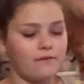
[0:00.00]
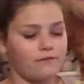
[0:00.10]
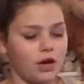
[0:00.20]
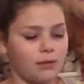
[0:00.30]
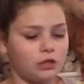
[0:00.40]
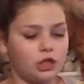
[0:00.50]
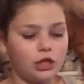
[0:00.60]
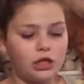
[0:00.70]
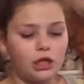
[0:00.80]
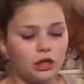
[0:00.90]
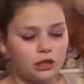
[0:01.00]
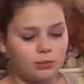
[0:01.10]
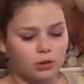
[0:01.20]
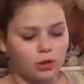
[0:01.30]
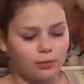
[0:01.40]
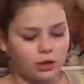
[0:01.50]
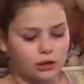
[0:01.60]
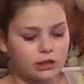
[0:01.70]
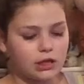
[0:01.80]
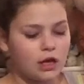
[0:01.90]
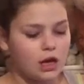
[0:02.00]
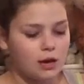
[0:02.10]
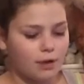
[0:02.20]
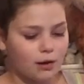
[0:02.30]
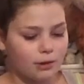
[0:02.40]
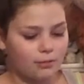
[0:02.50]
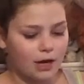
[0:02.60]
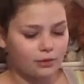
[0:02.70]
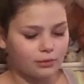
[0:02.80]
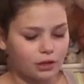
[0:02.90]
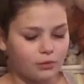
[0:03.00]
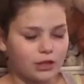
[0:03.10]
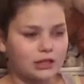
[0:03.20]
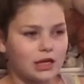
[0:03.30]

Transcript: from Turkey that my grandparents brought me back when they went.